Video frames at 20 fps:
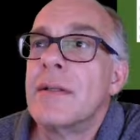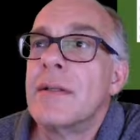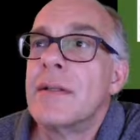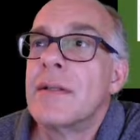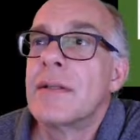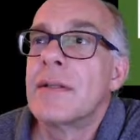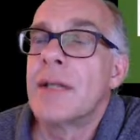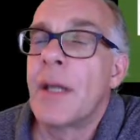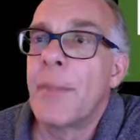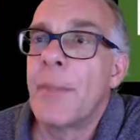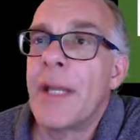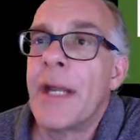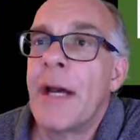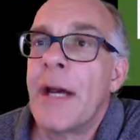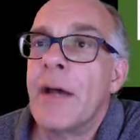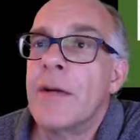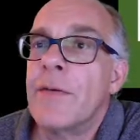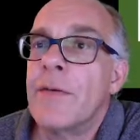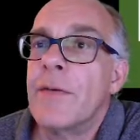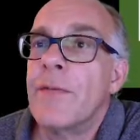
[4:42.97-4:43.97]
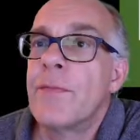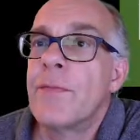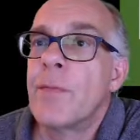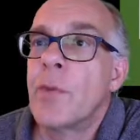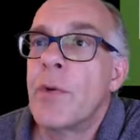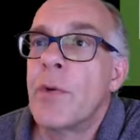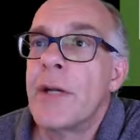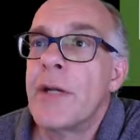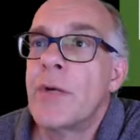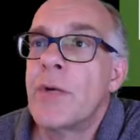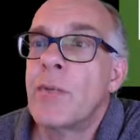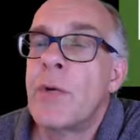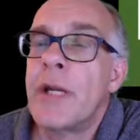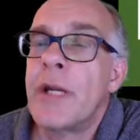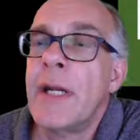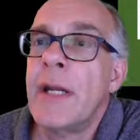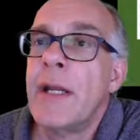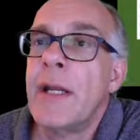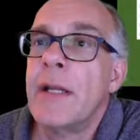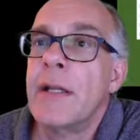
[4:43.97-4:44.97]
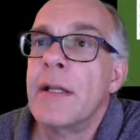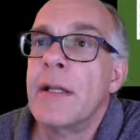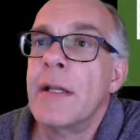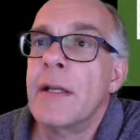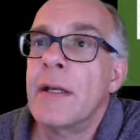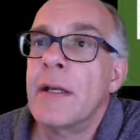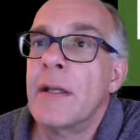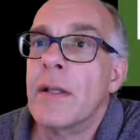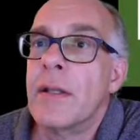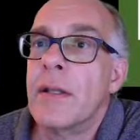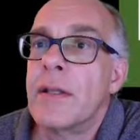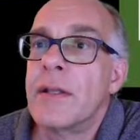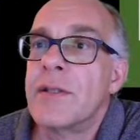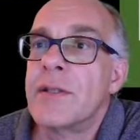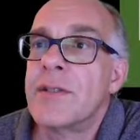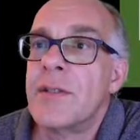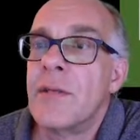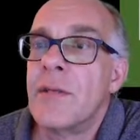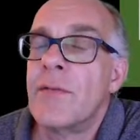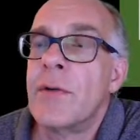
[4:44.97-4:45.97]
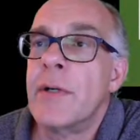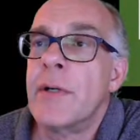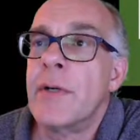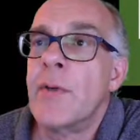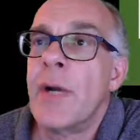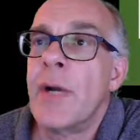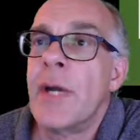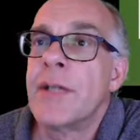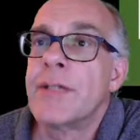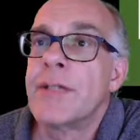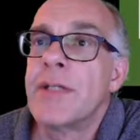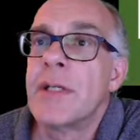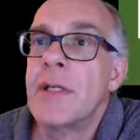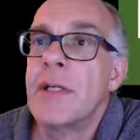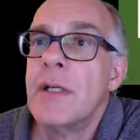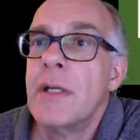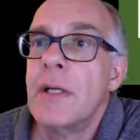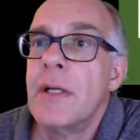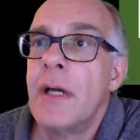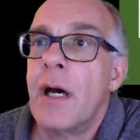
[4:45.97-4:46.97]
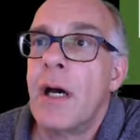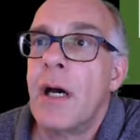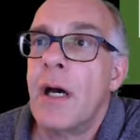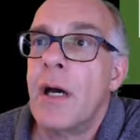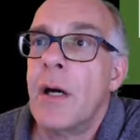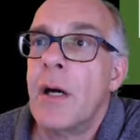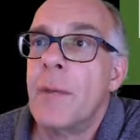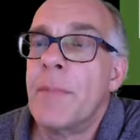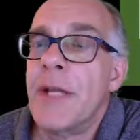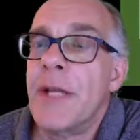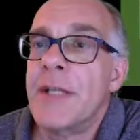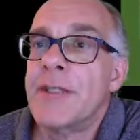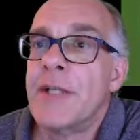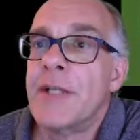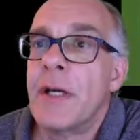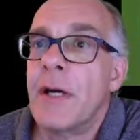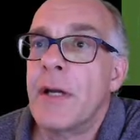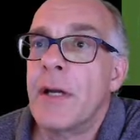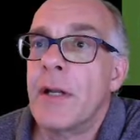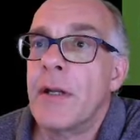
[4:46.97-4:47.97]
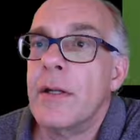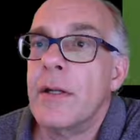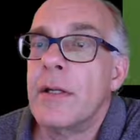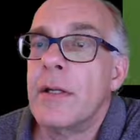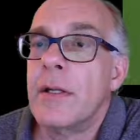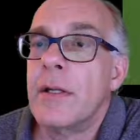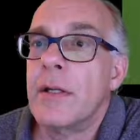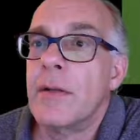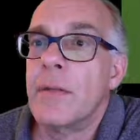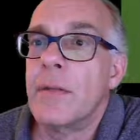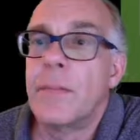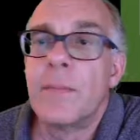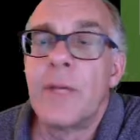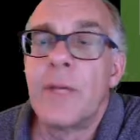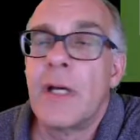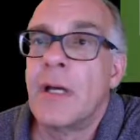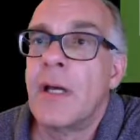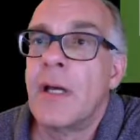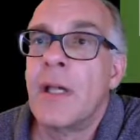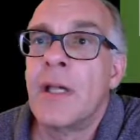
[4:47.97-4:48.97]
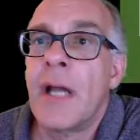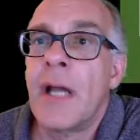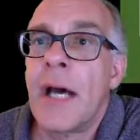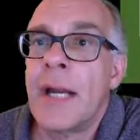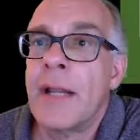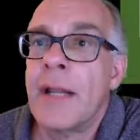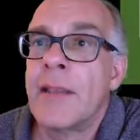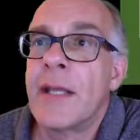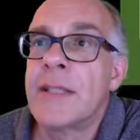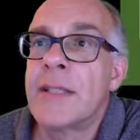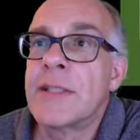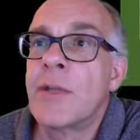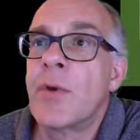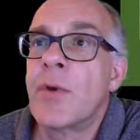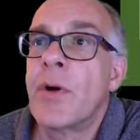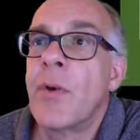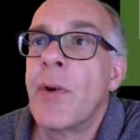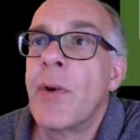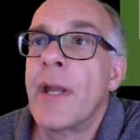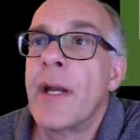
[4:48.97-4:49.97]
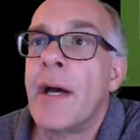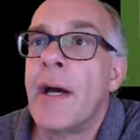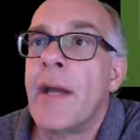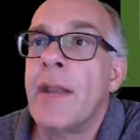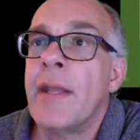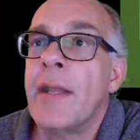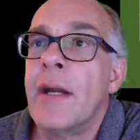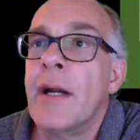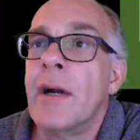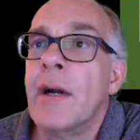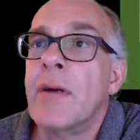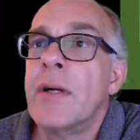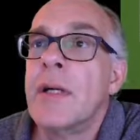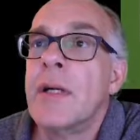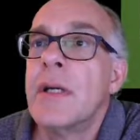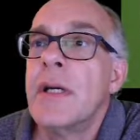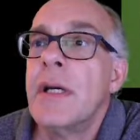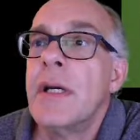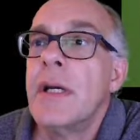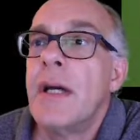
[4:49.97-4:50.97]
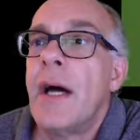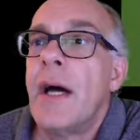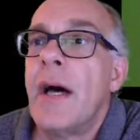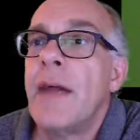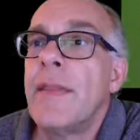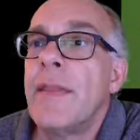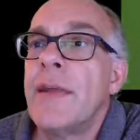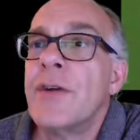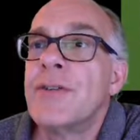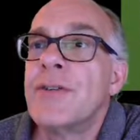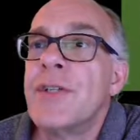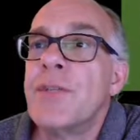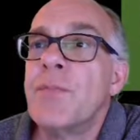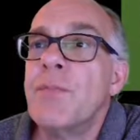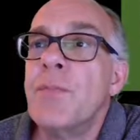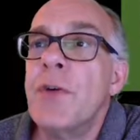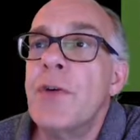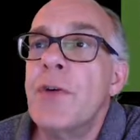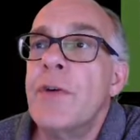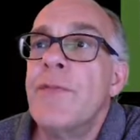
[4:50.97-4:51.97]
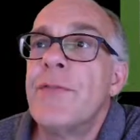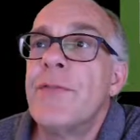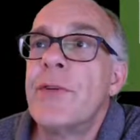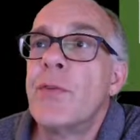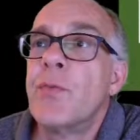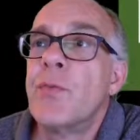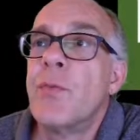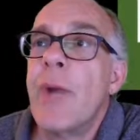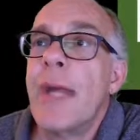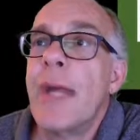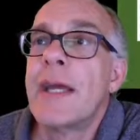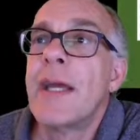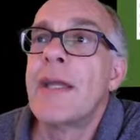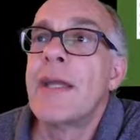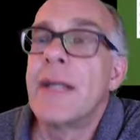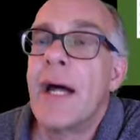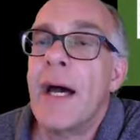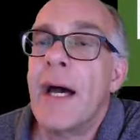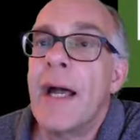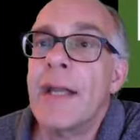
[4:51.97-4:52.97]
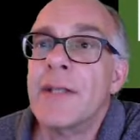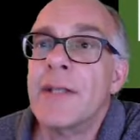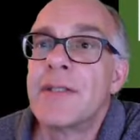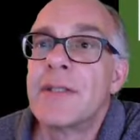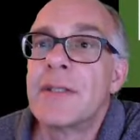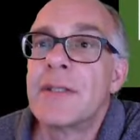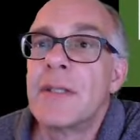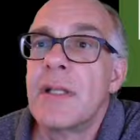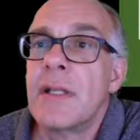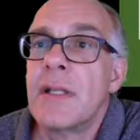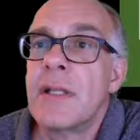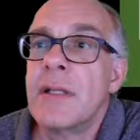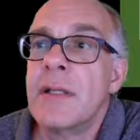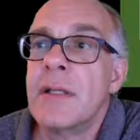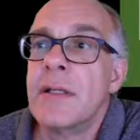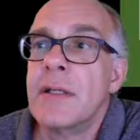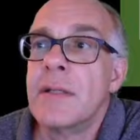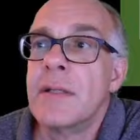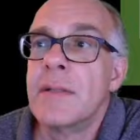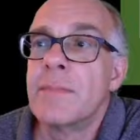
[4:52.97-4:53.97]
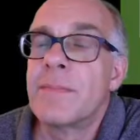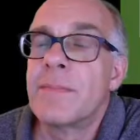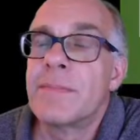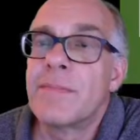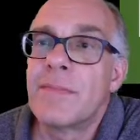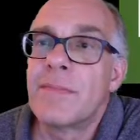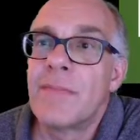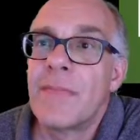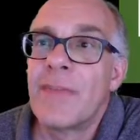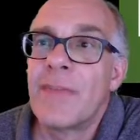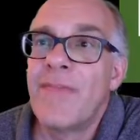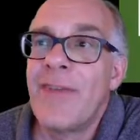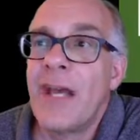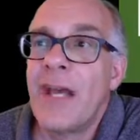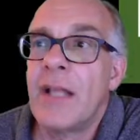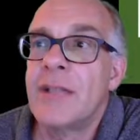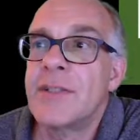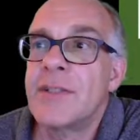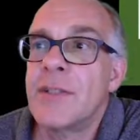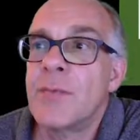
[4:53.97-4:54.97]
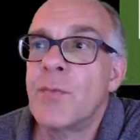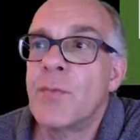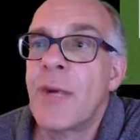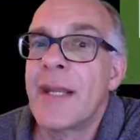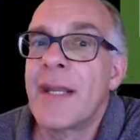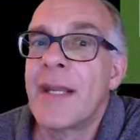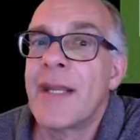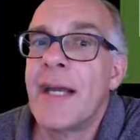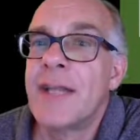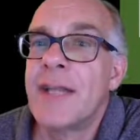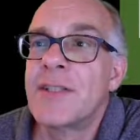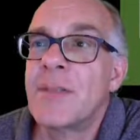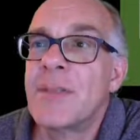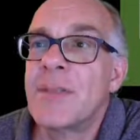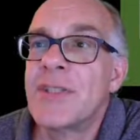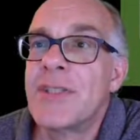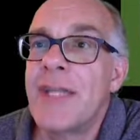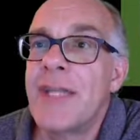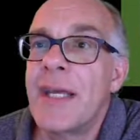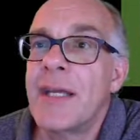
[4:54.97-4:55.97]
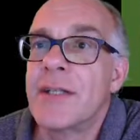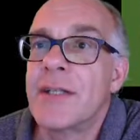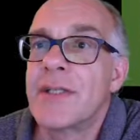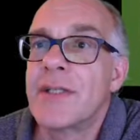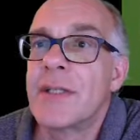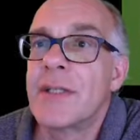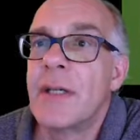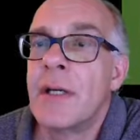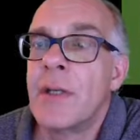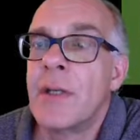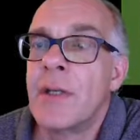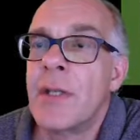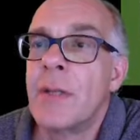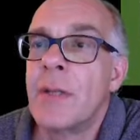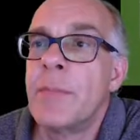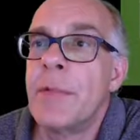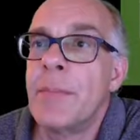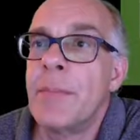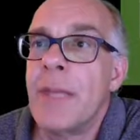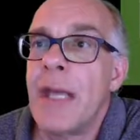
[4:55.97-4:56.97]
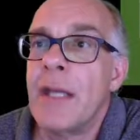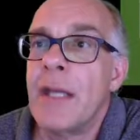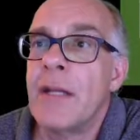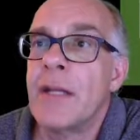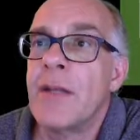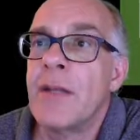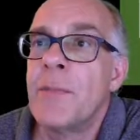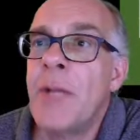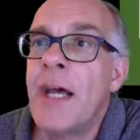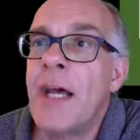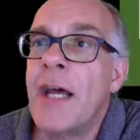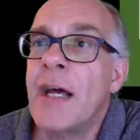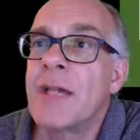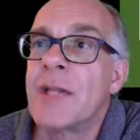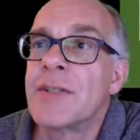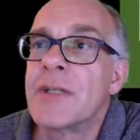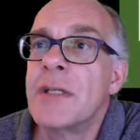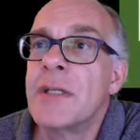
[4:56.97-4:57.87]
coming out of 2020 and the civil unrest based on a lot of things that were going on there, there's this move to recognize the fallacies, recognize the mistakes that have been made in the past,